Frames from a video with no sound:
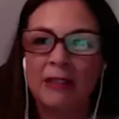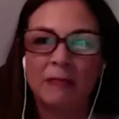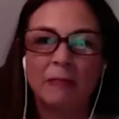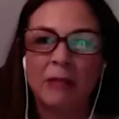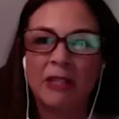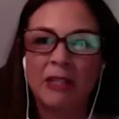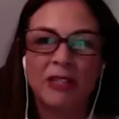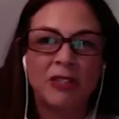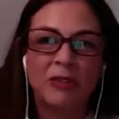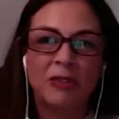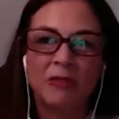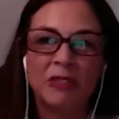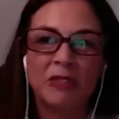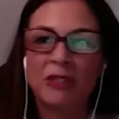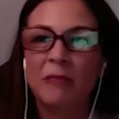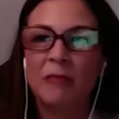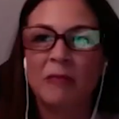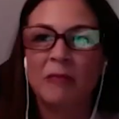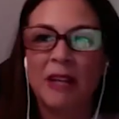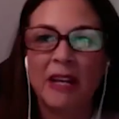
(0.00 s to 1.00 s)
mention
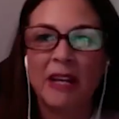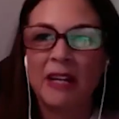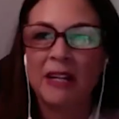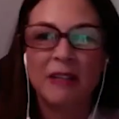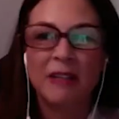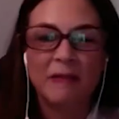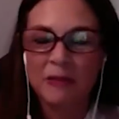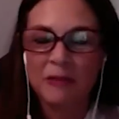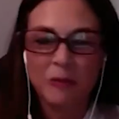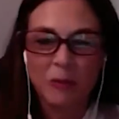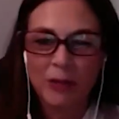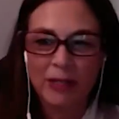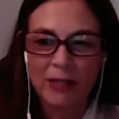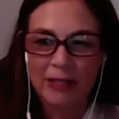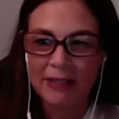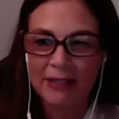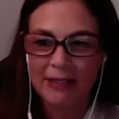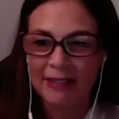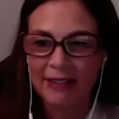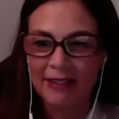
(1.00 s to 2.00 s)
some native
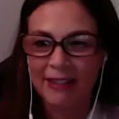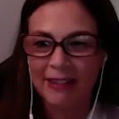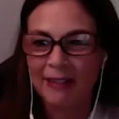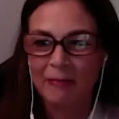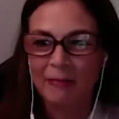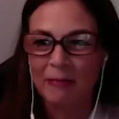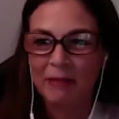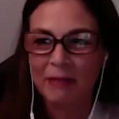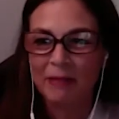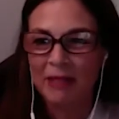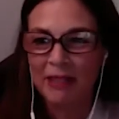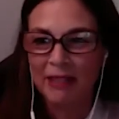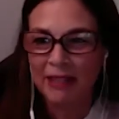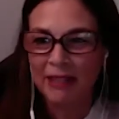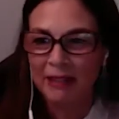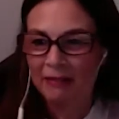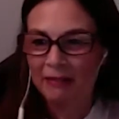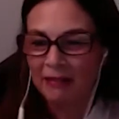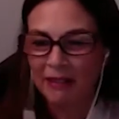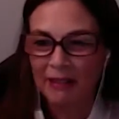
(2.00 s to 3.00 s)
ones? Like maybe I
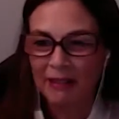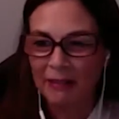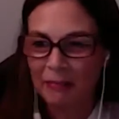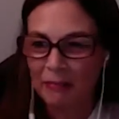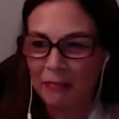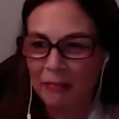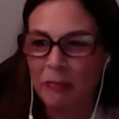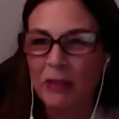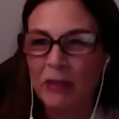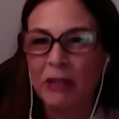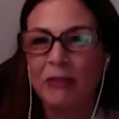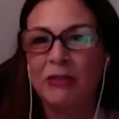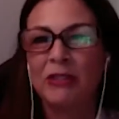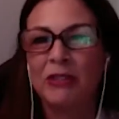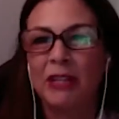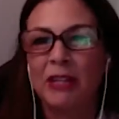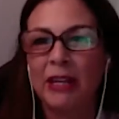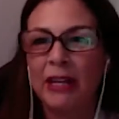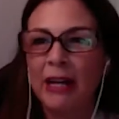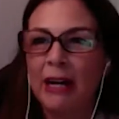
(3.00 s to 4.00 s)
can kind of, because
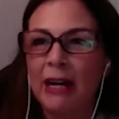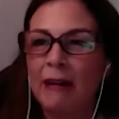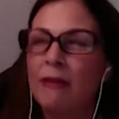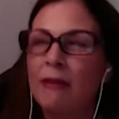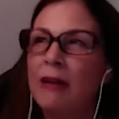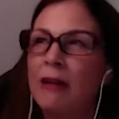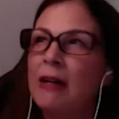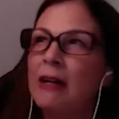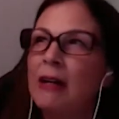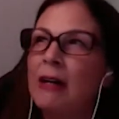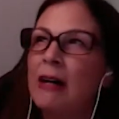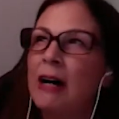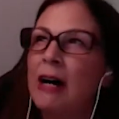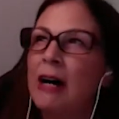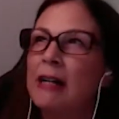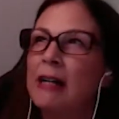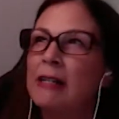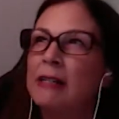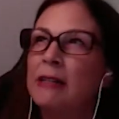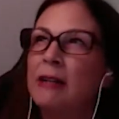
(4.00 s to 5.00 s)
they have,
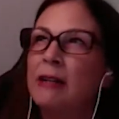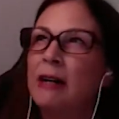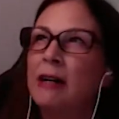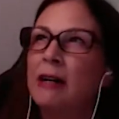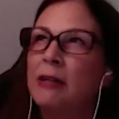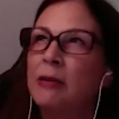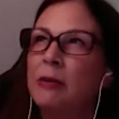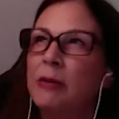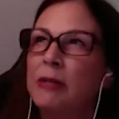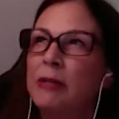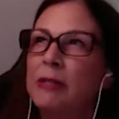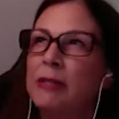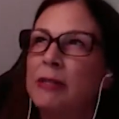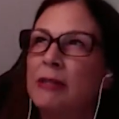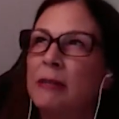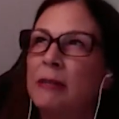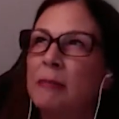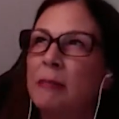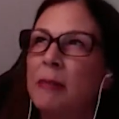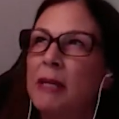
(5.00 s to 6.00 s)
I noticed
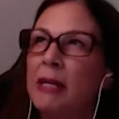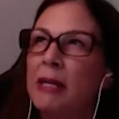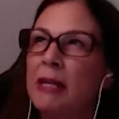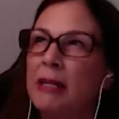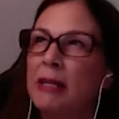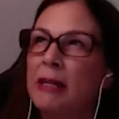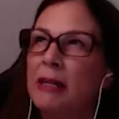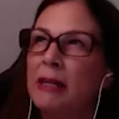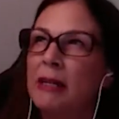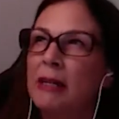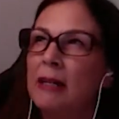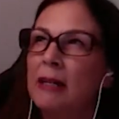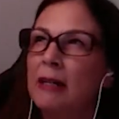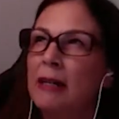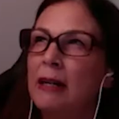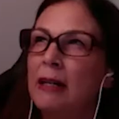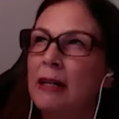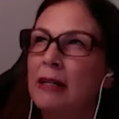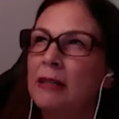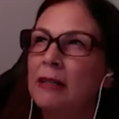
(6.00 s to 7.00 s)
pink,
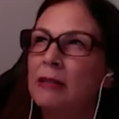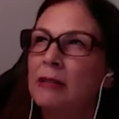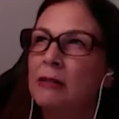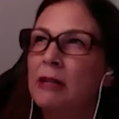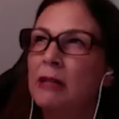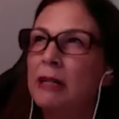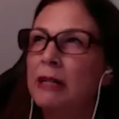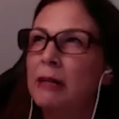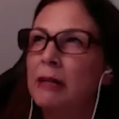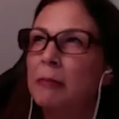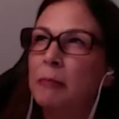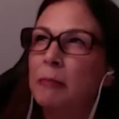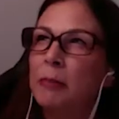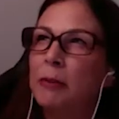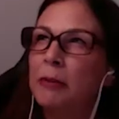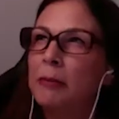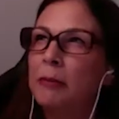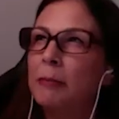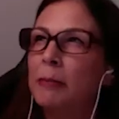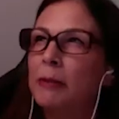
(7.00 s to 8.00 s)
a little kind of
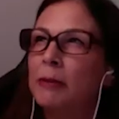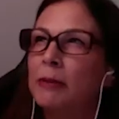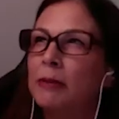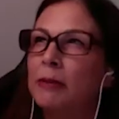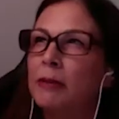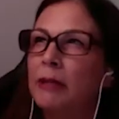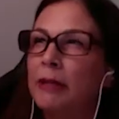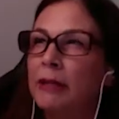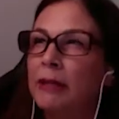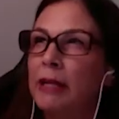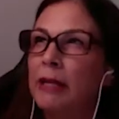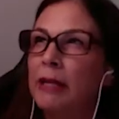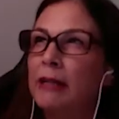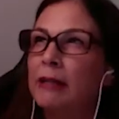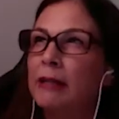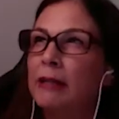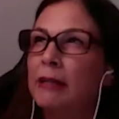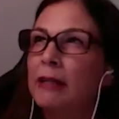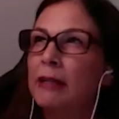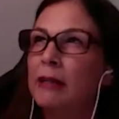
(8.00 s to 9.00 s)
purple,
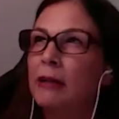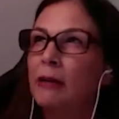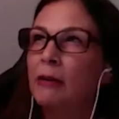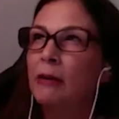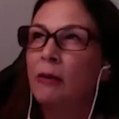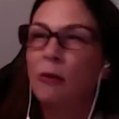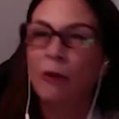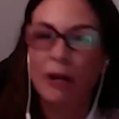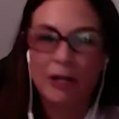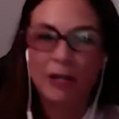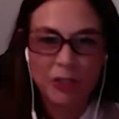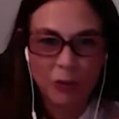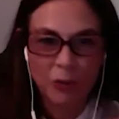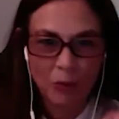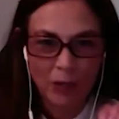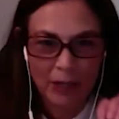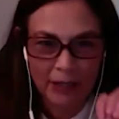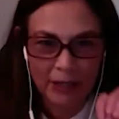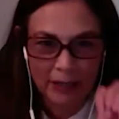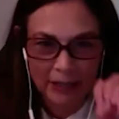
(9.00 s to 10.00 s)
then the orange
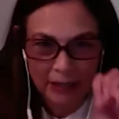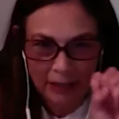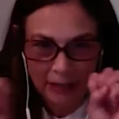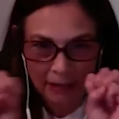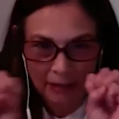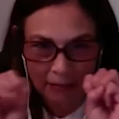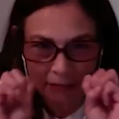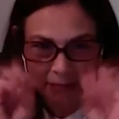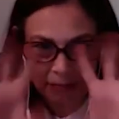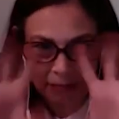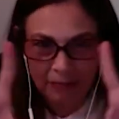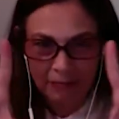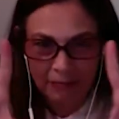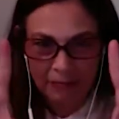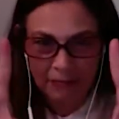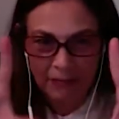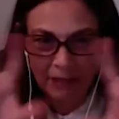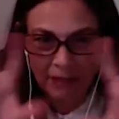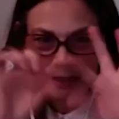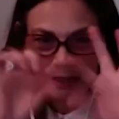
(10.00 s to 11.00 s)
one, the
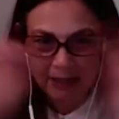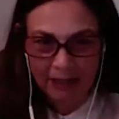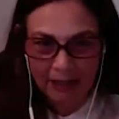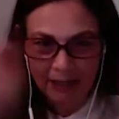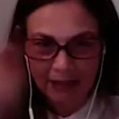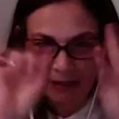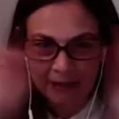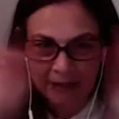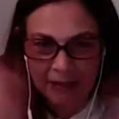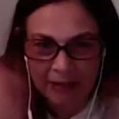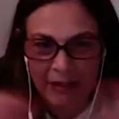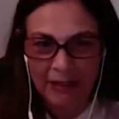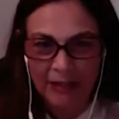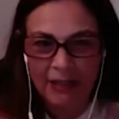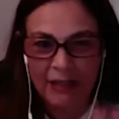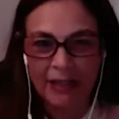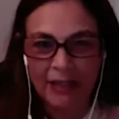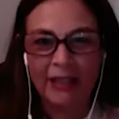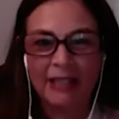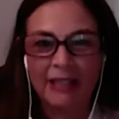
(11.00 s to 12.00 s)
like a
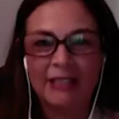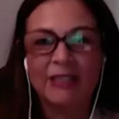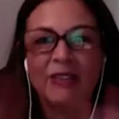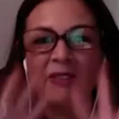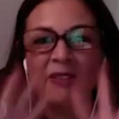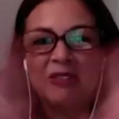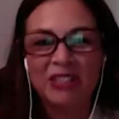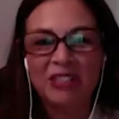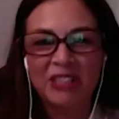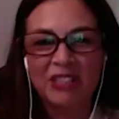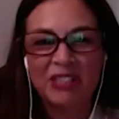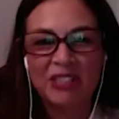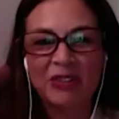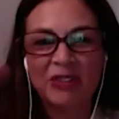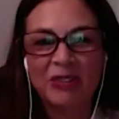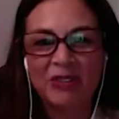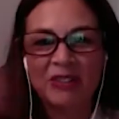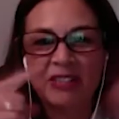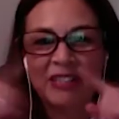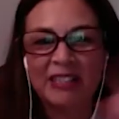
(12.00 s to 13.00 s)

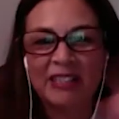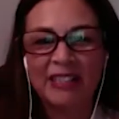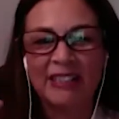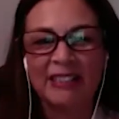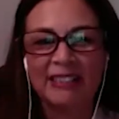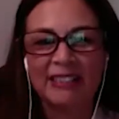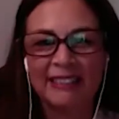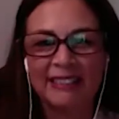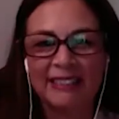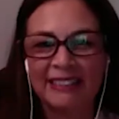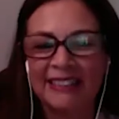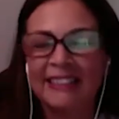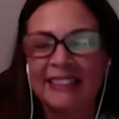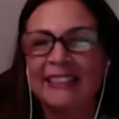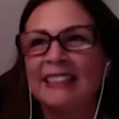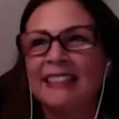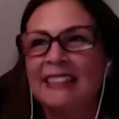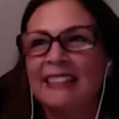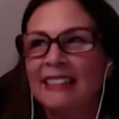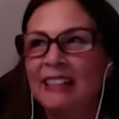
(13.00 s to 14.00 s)
sun
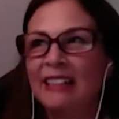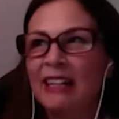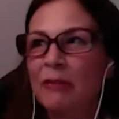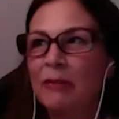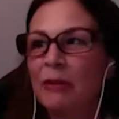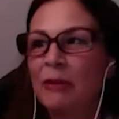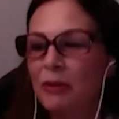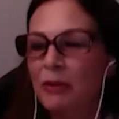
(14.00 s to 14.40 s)
we call